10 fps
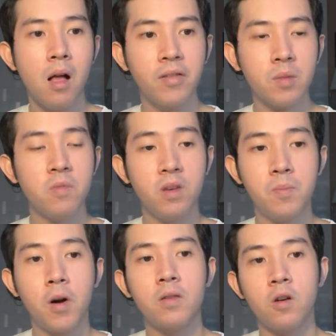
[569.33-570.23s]
some of these
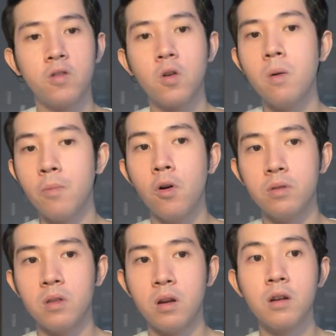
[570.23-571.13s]
books are so
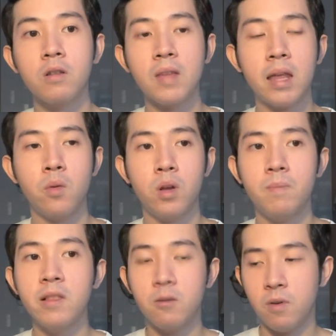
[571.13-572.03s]
important in understanding what it
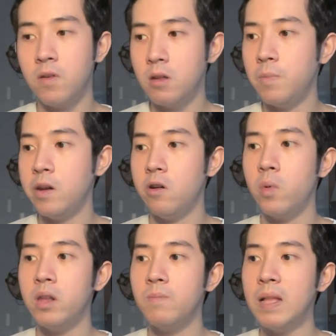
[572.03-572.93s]
means to be Filipino and
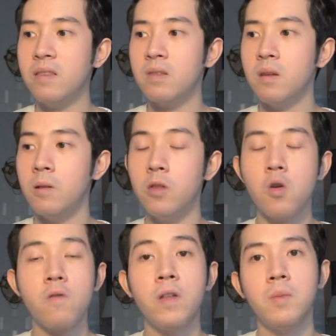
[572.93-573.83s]
what it means to
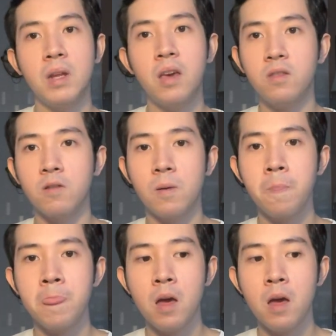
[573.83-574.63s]
know Philippine history.